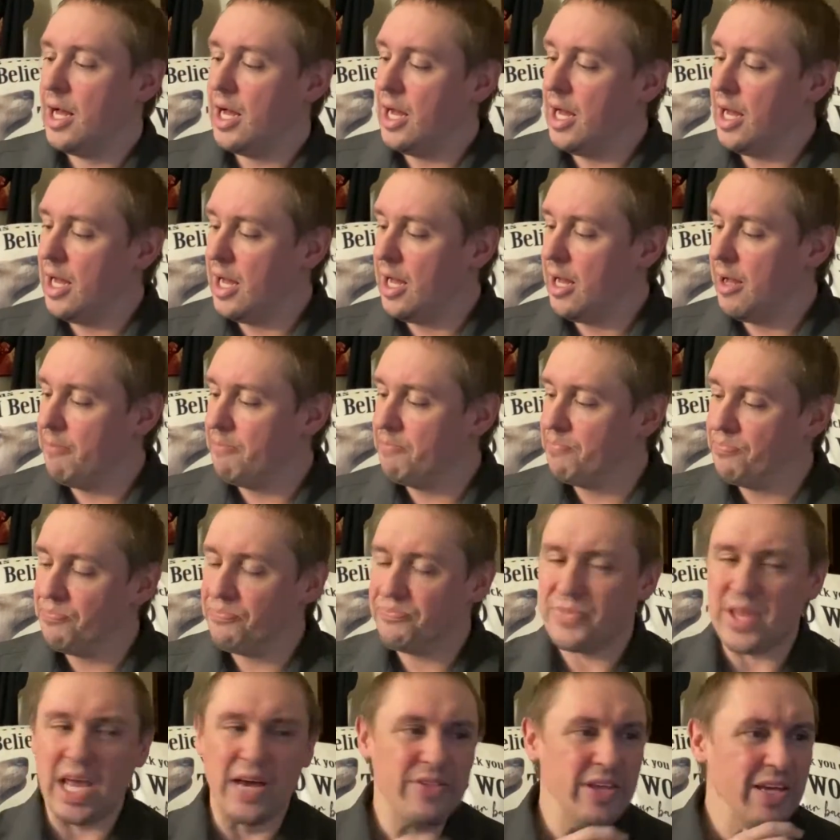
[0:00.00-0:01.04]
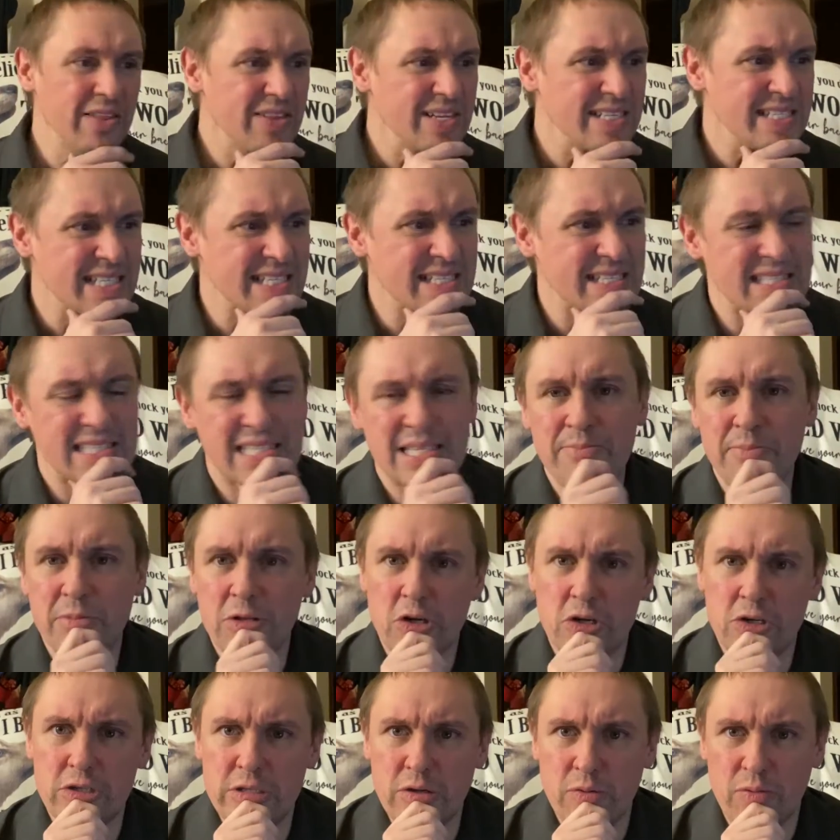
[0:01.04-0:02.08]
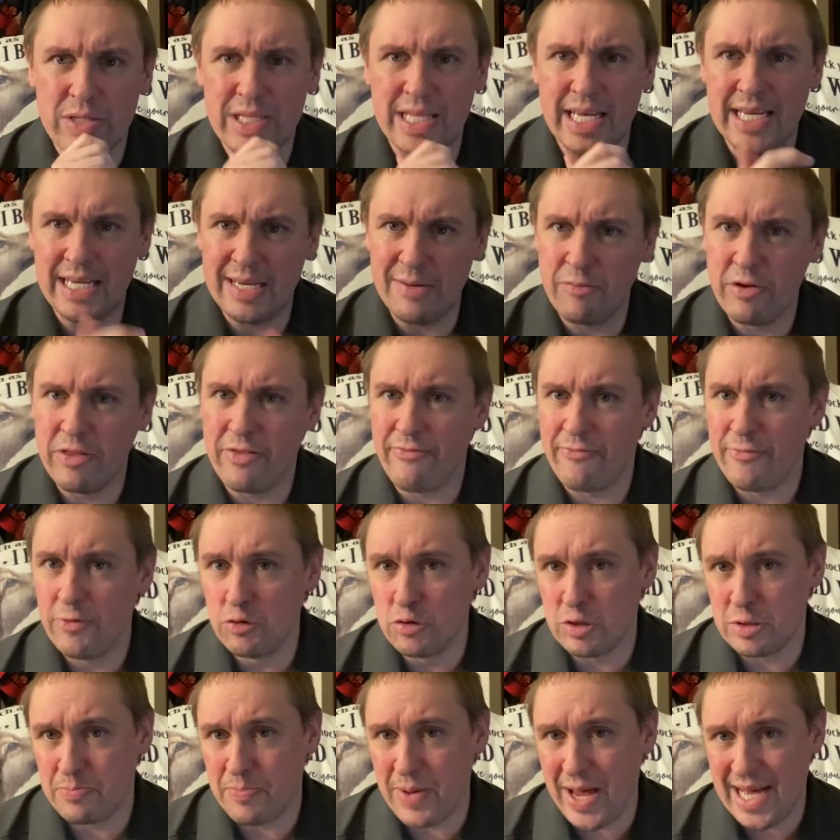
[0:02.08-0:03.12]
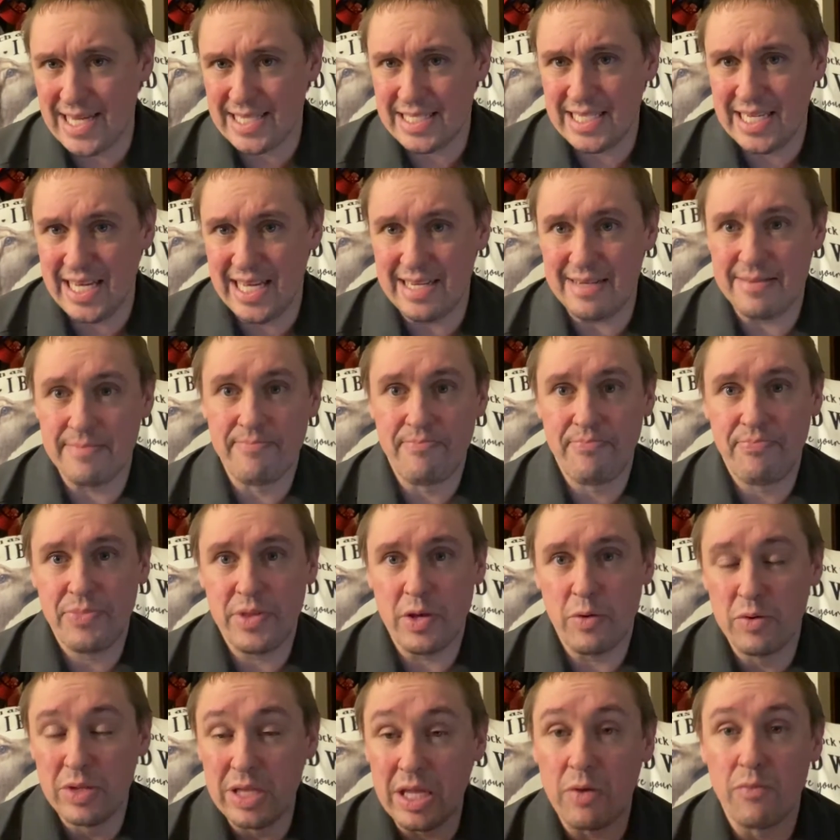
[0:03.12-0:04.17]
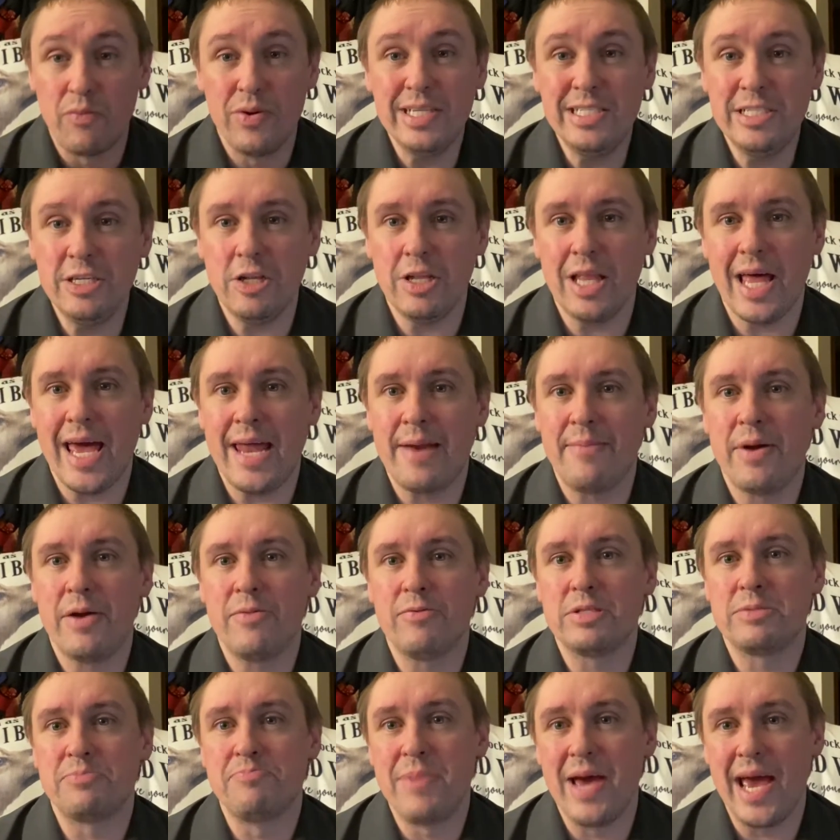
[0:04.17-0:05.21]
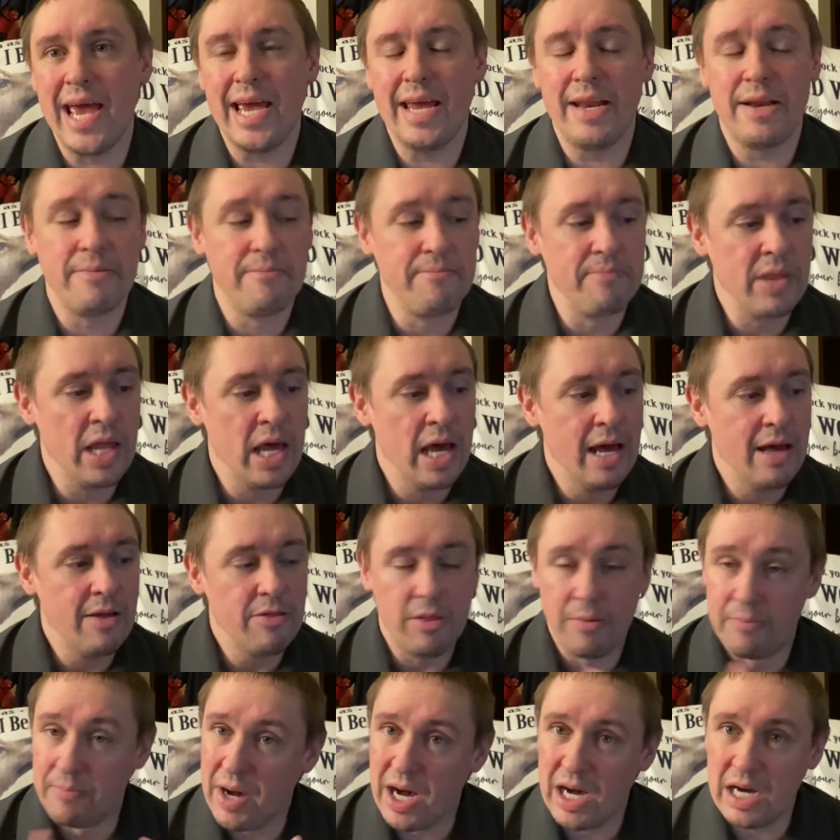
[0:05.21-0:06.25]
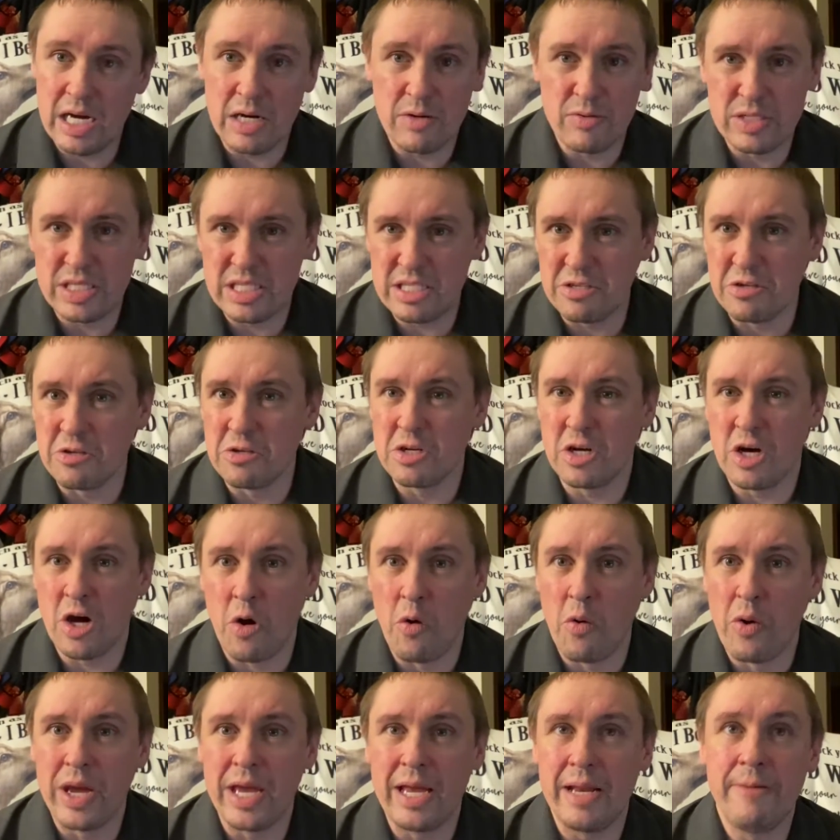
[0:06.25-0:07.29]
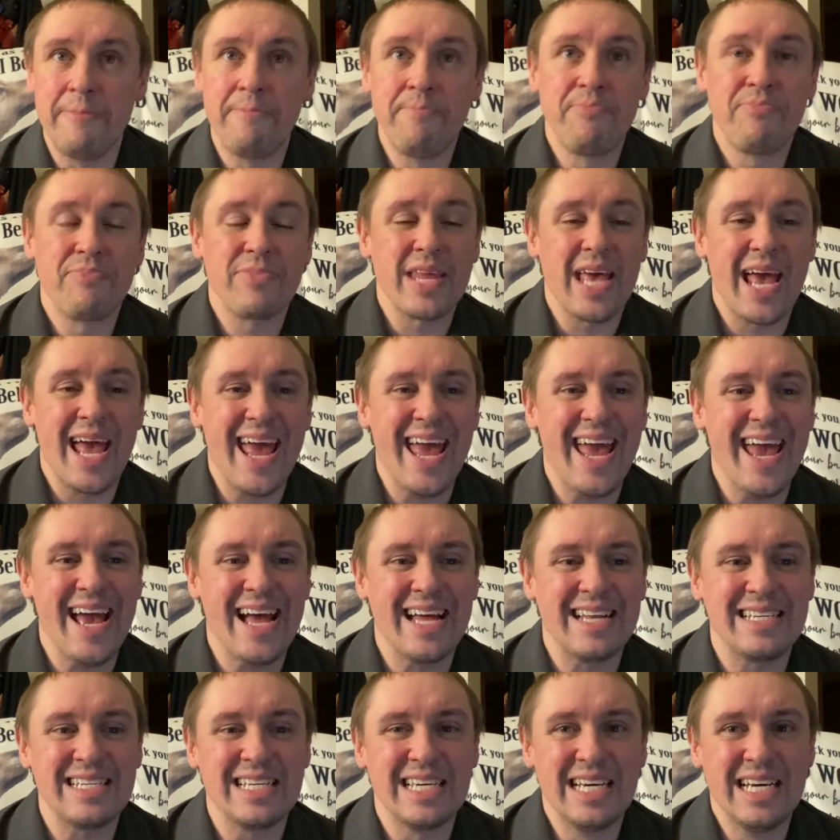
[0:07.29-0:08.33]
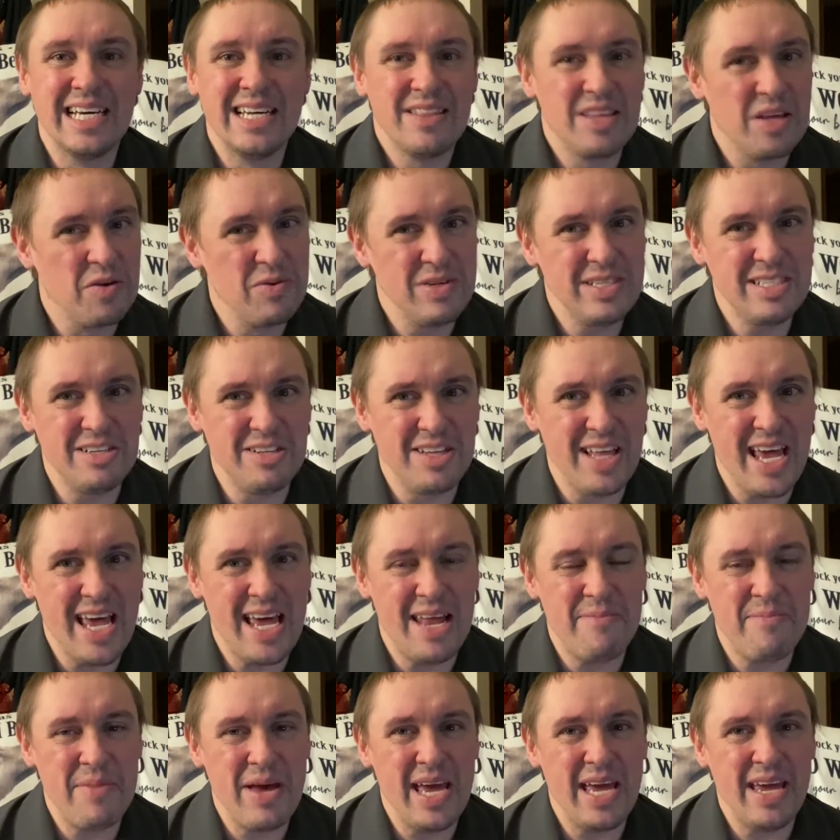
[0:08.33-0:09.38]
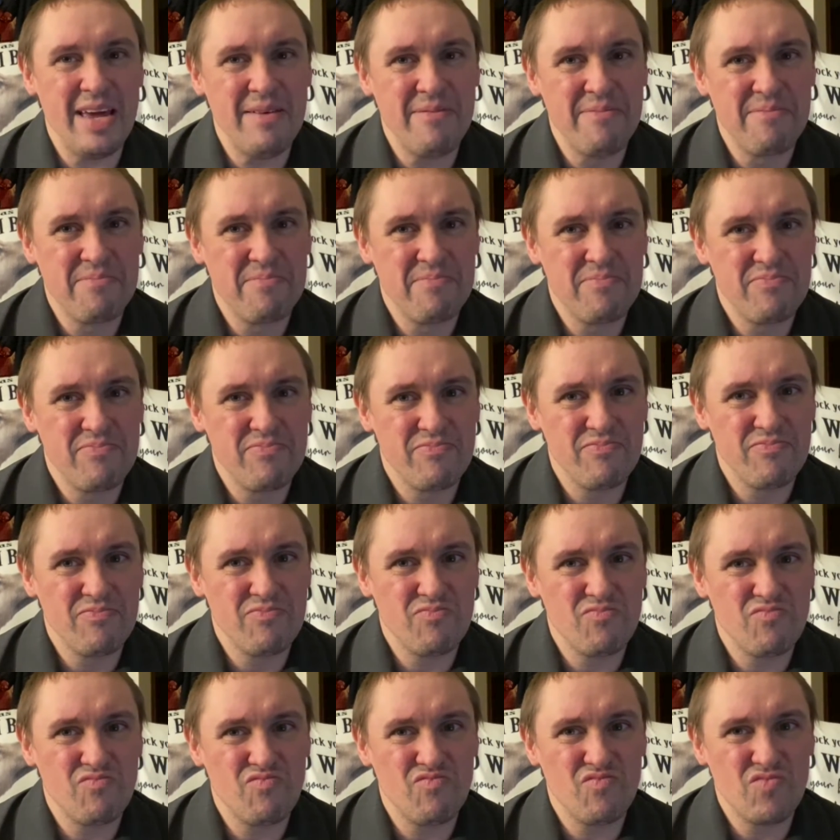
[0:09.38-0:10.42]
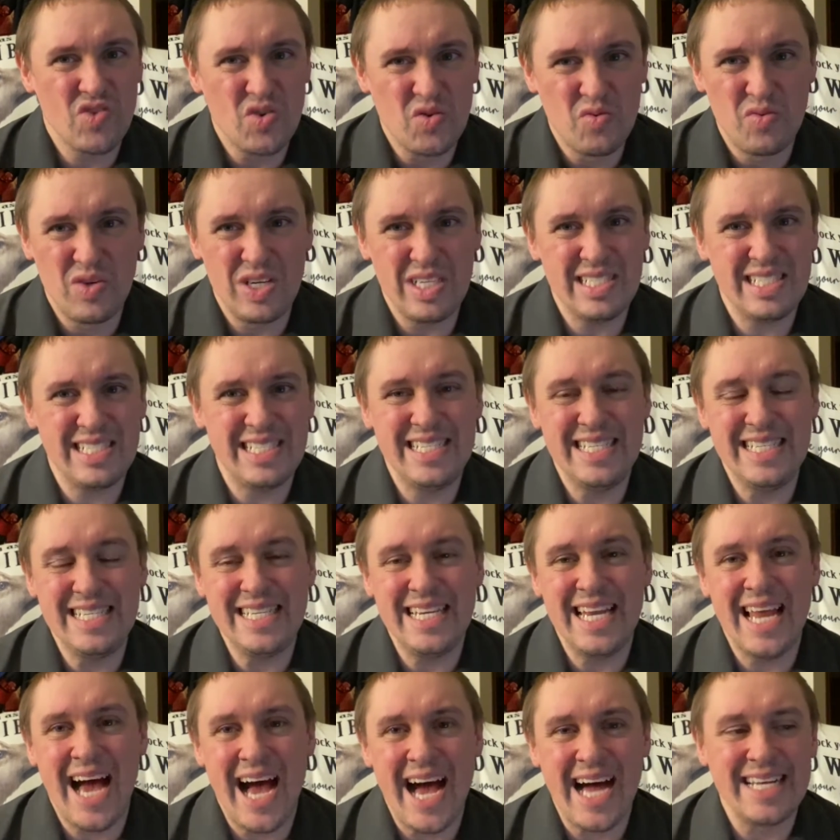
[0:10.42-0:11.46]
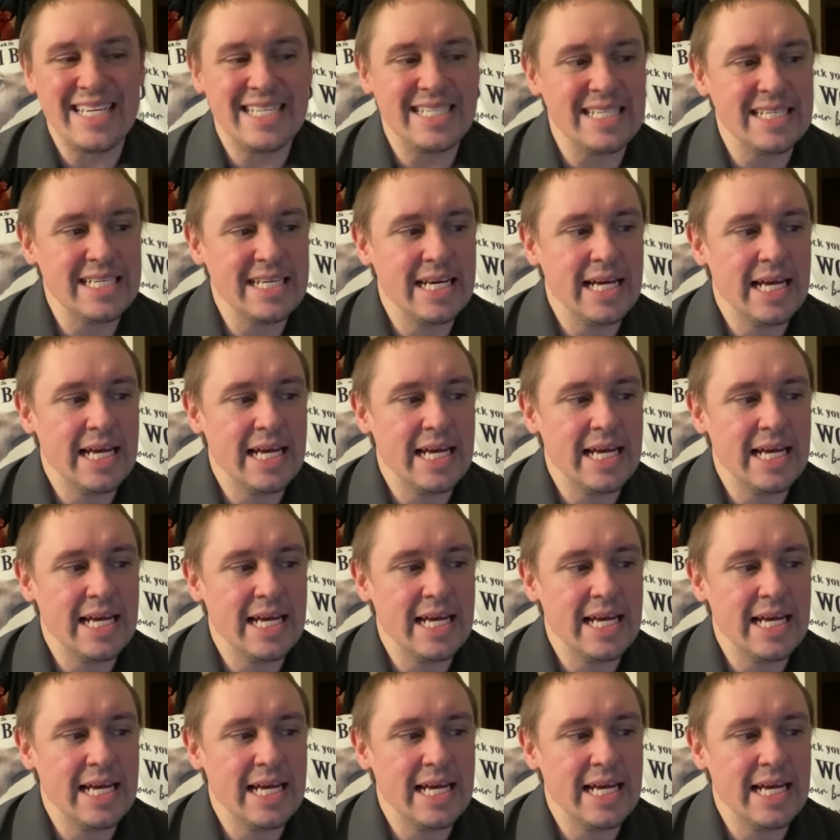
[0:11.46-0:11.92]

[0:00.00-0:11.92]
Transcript: I think this is similar to what they did with Fruits Basket. When the original anime was made, the manga was still going, and the original anime was not